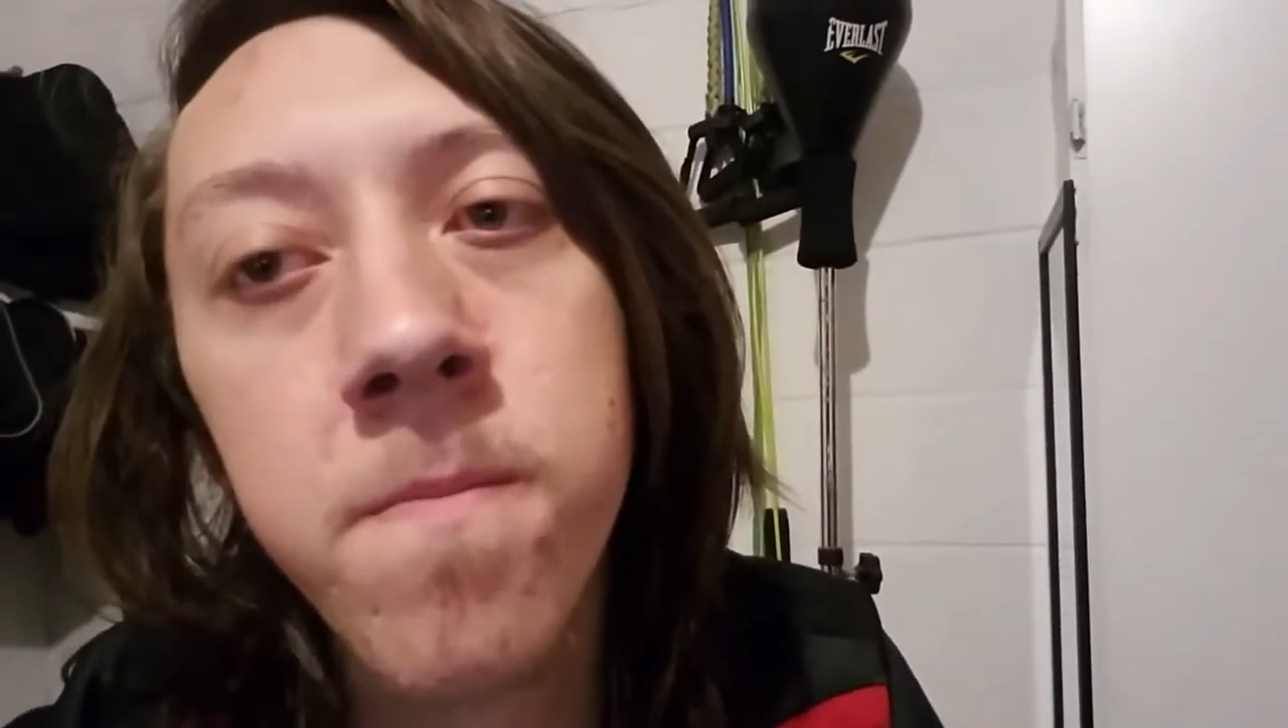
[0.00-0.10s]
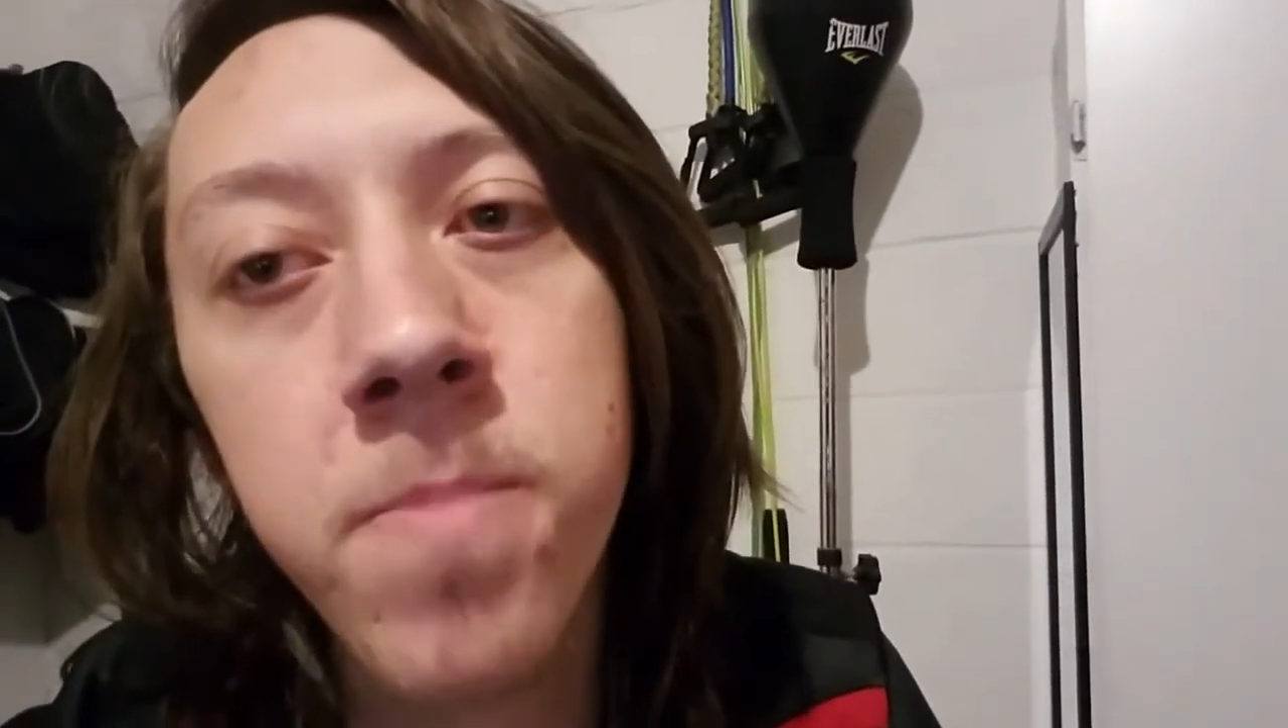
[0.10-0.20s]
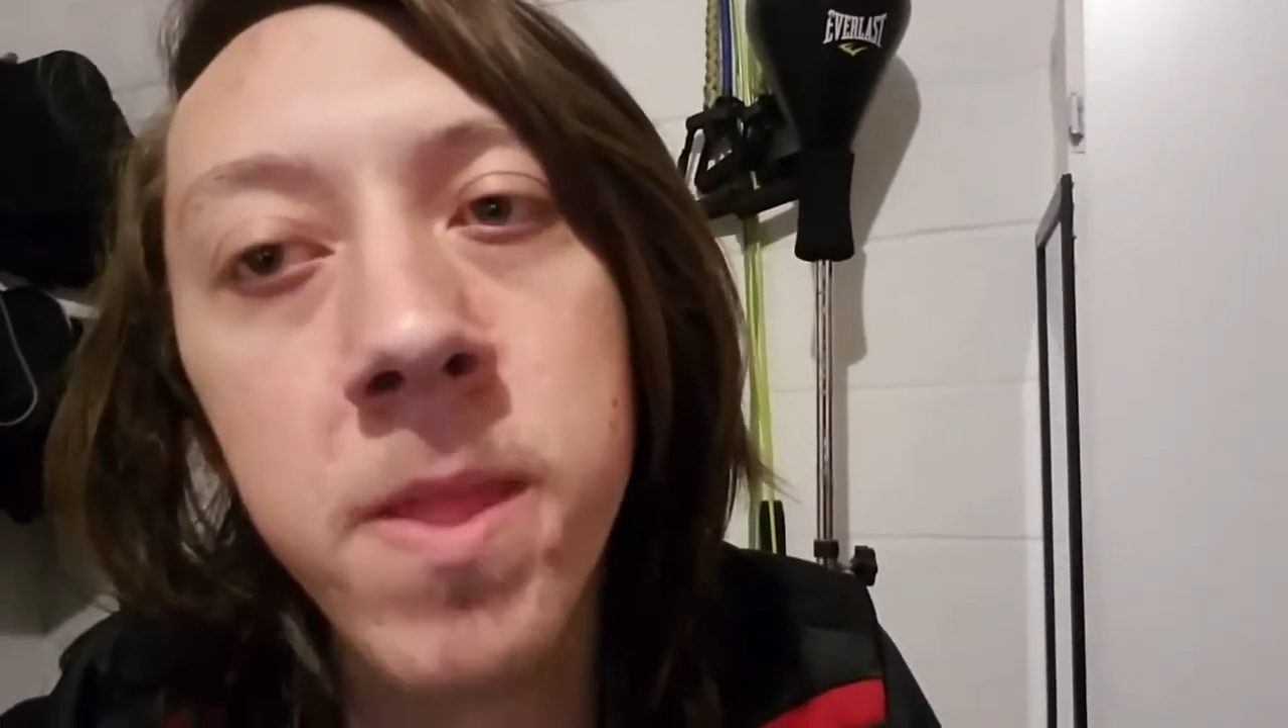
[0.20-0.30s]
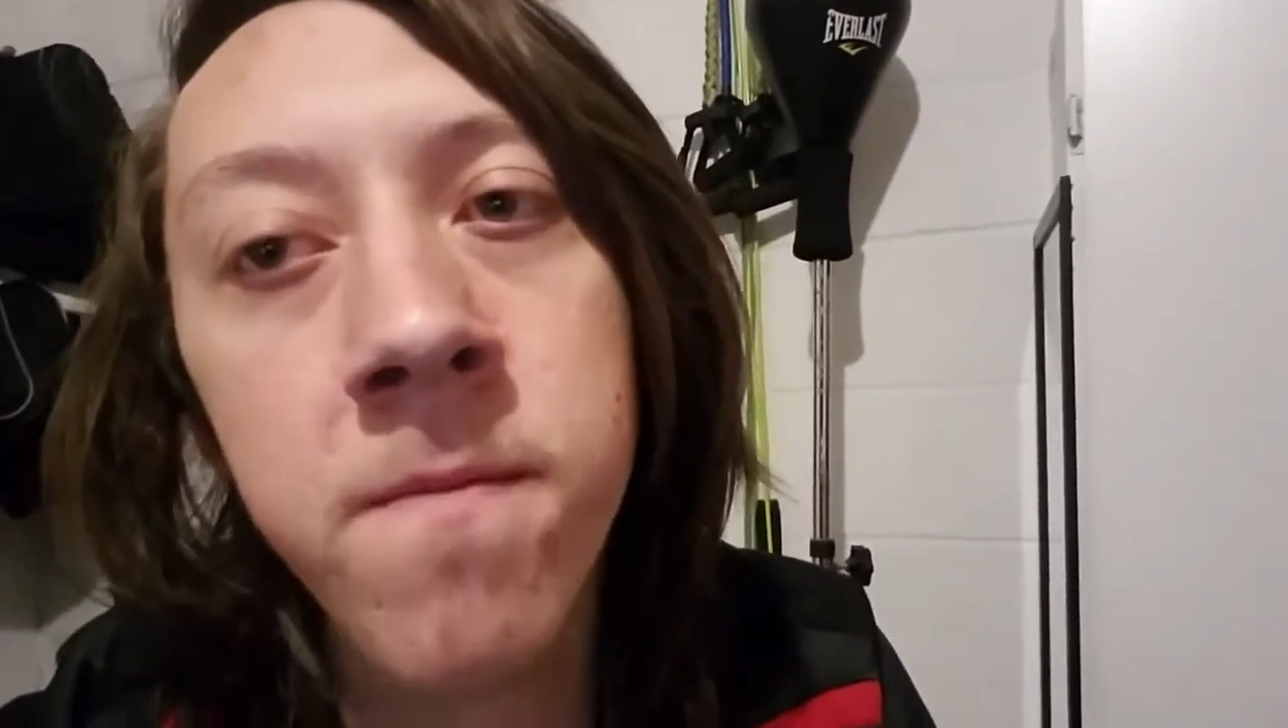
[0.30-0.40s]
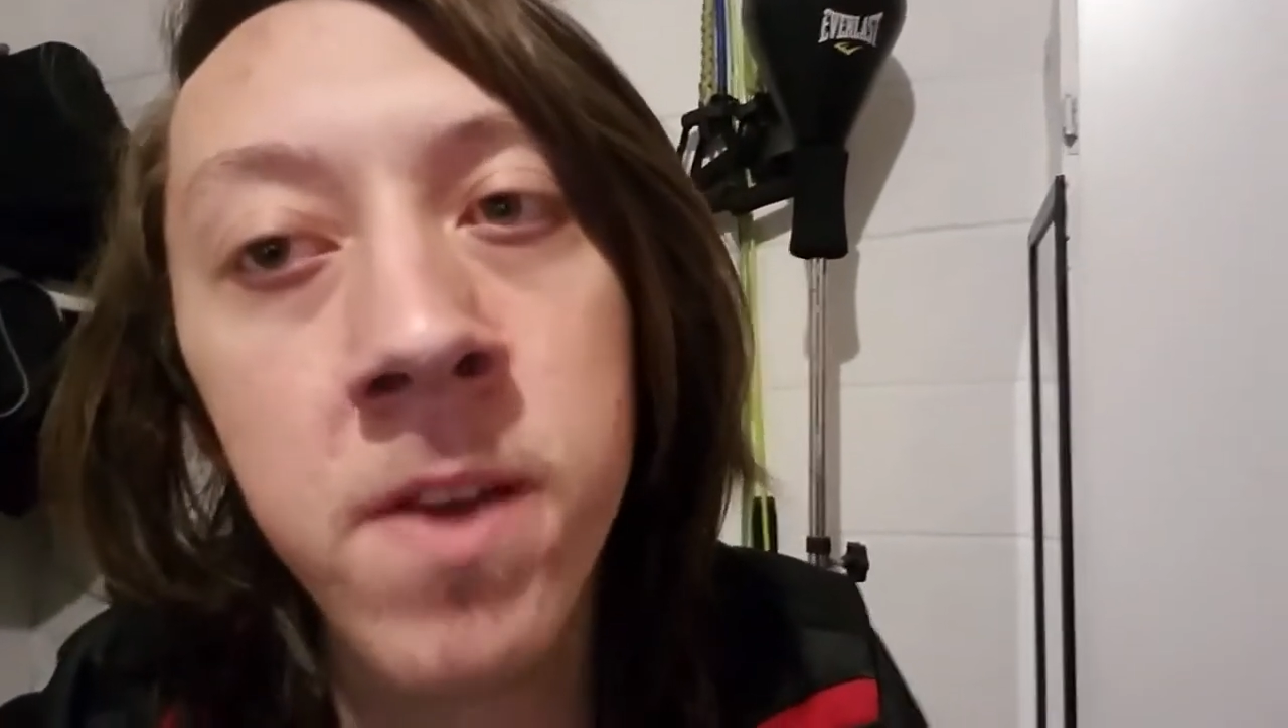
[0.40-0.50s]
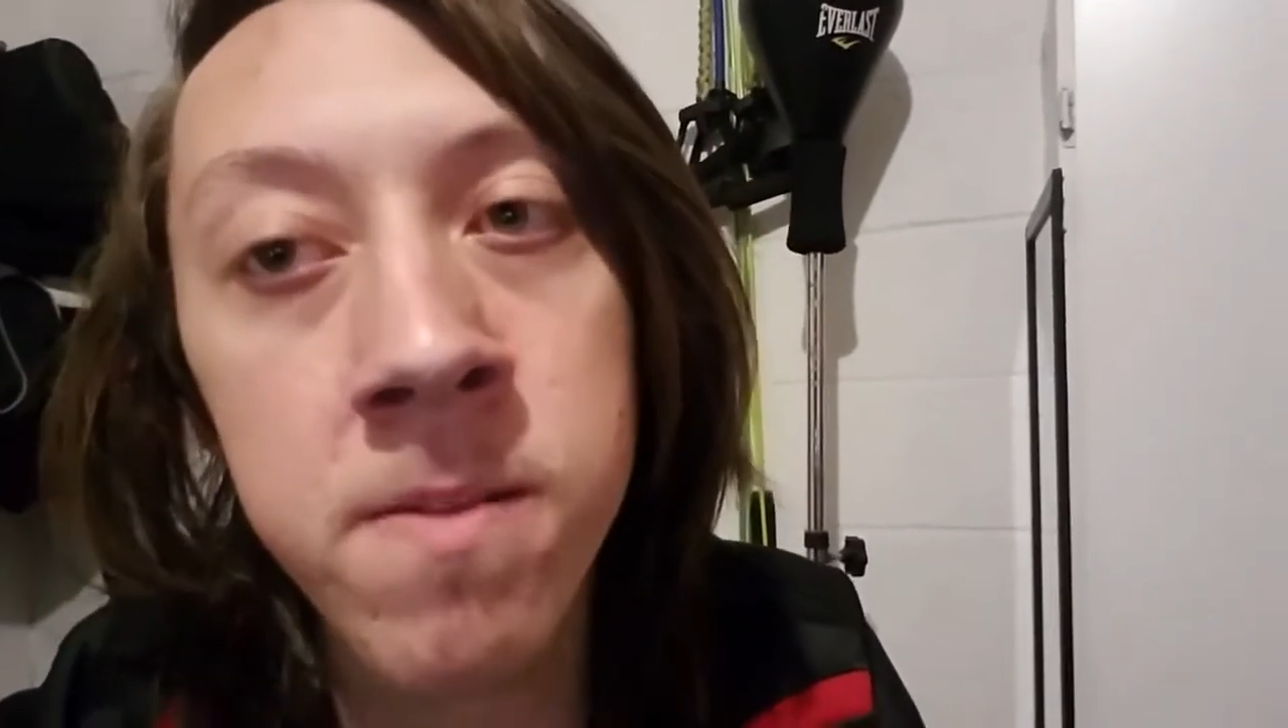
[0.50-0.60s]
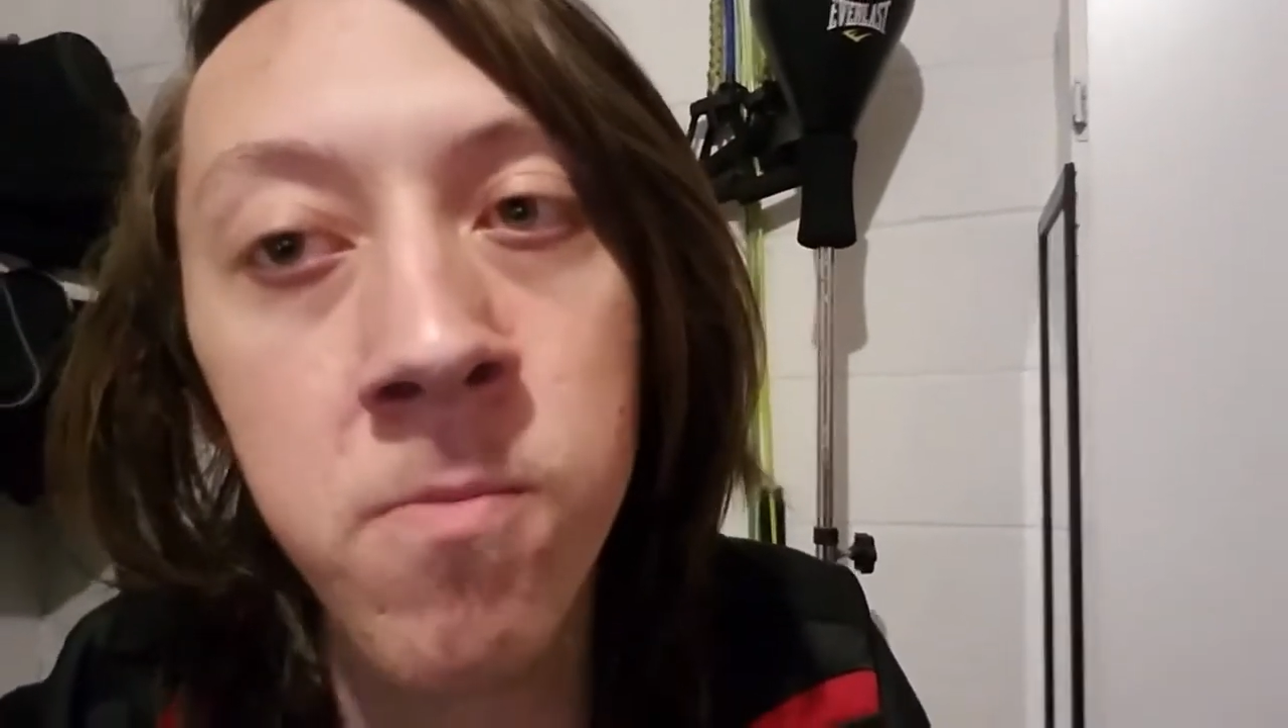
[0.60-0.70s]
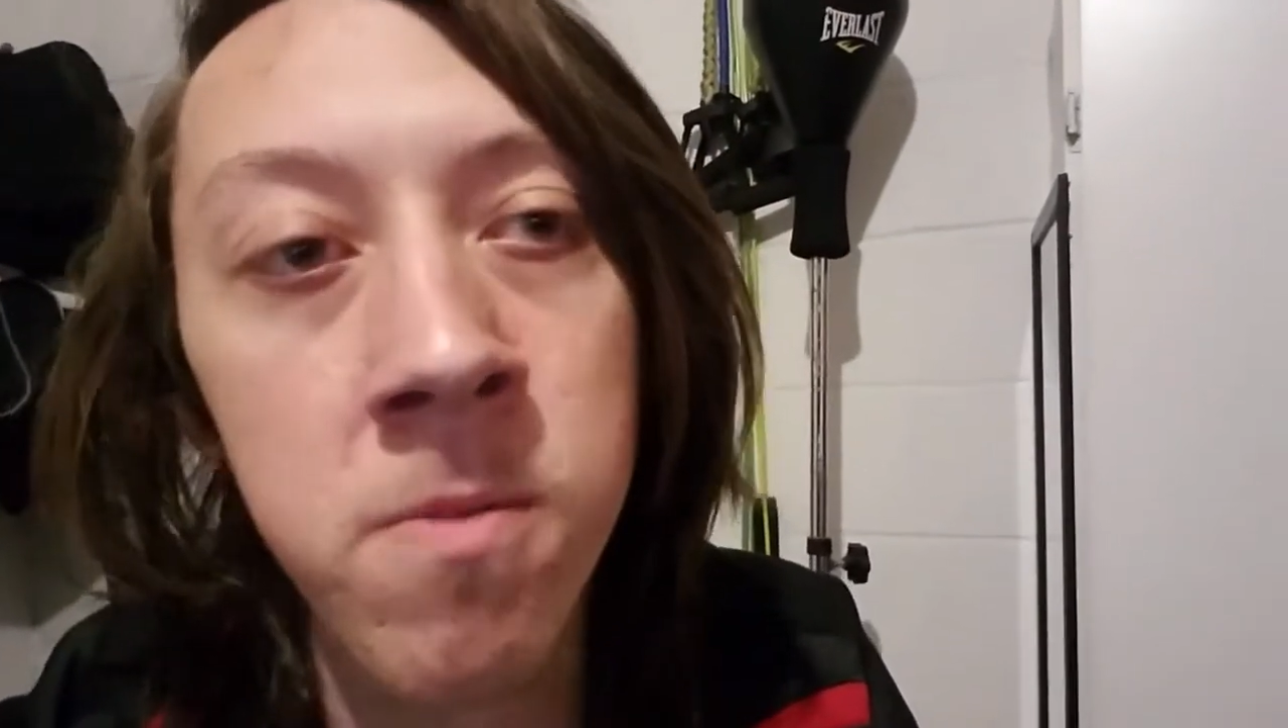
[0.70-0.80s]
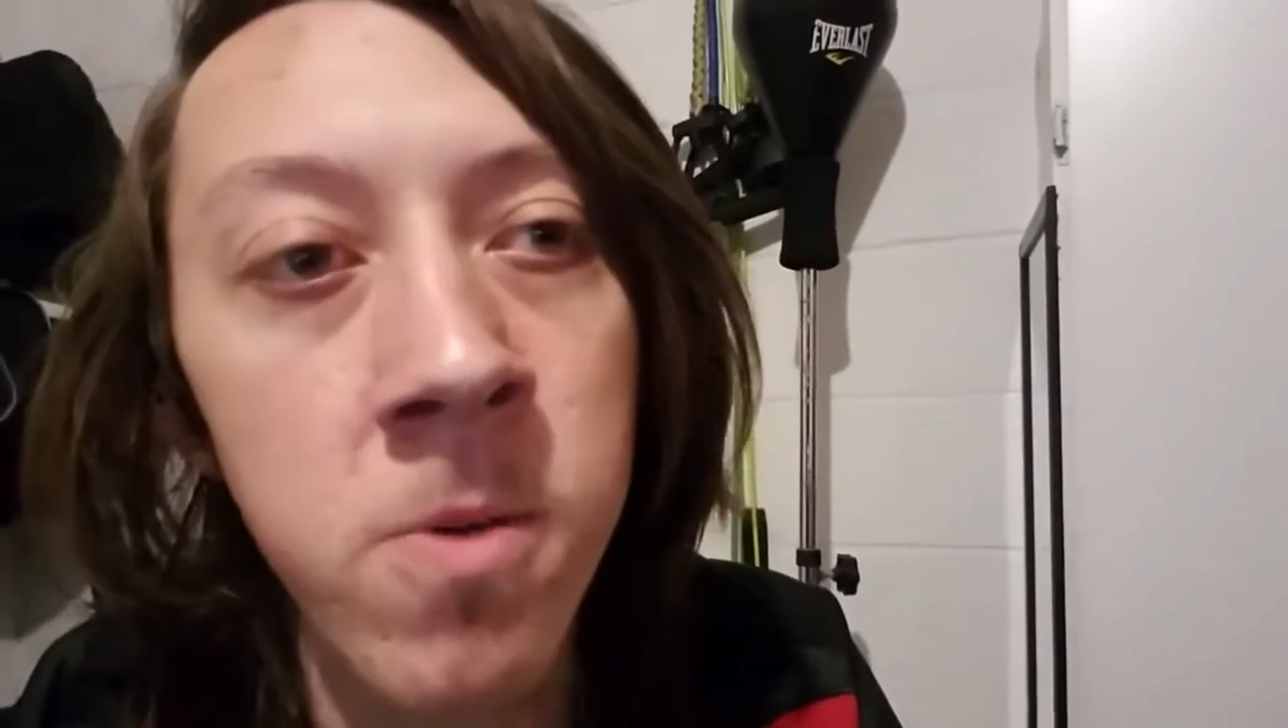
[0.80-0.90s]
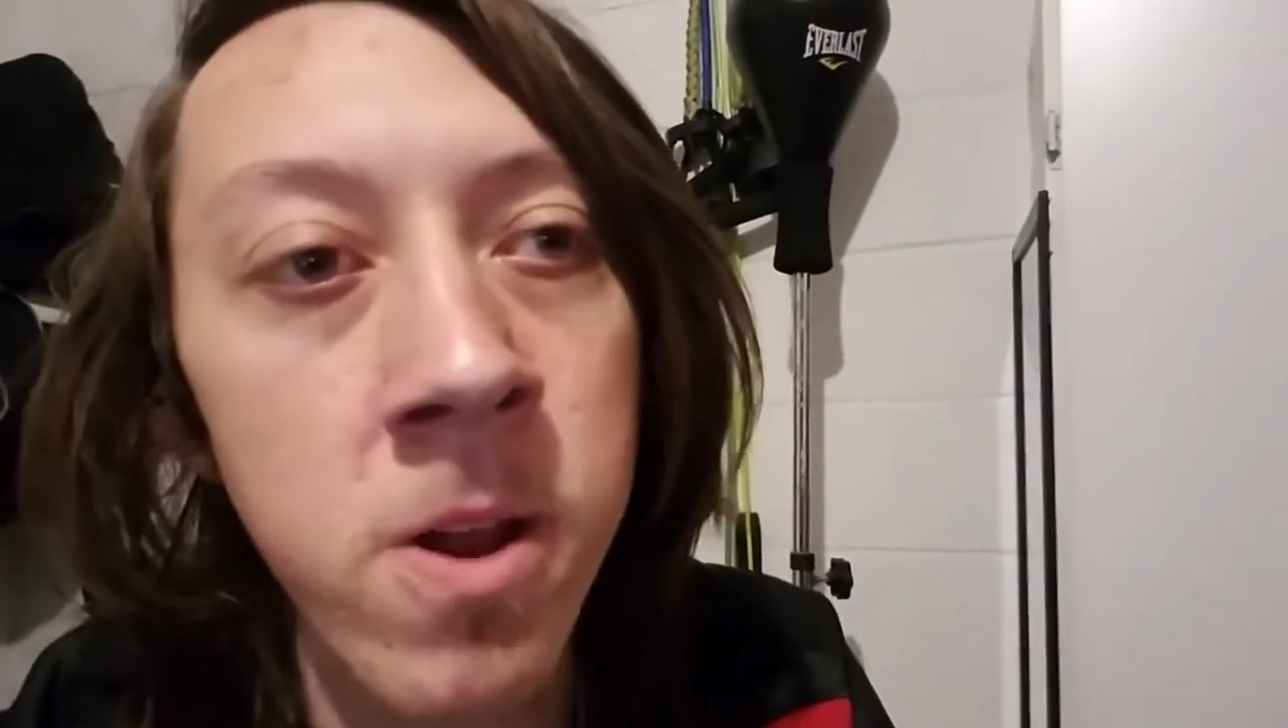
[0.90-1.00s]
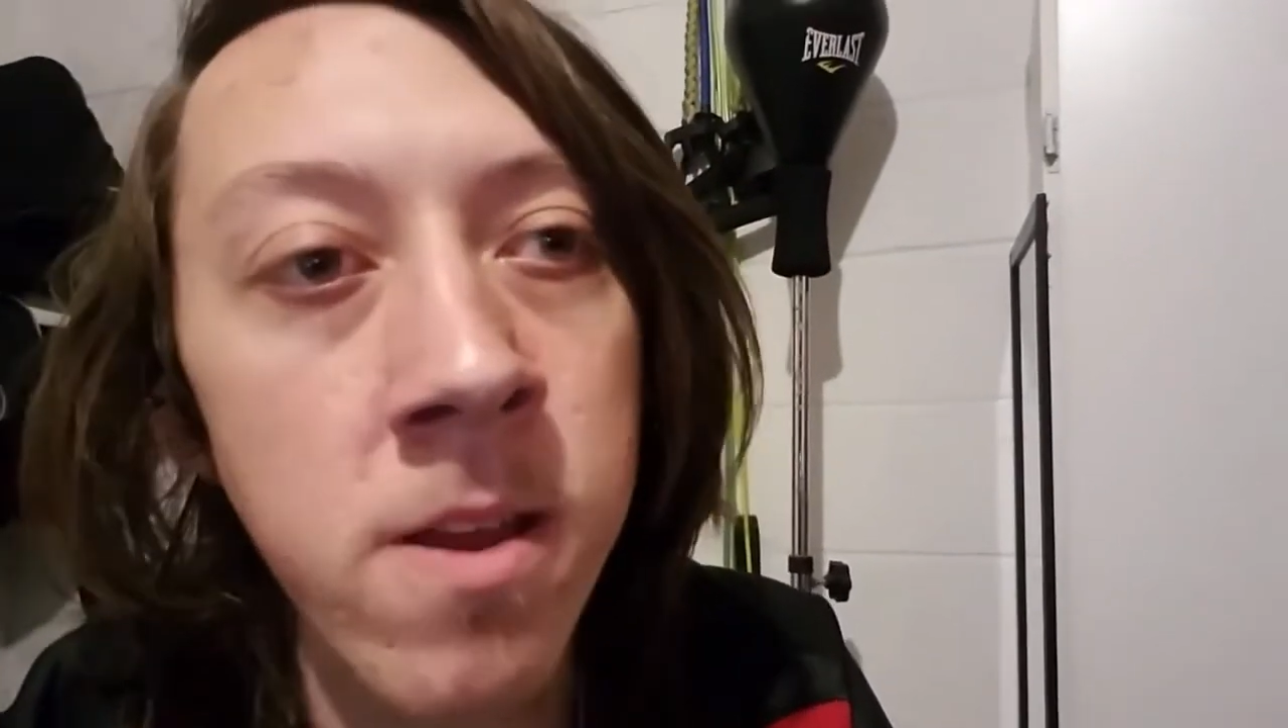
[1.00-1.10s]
invest more money.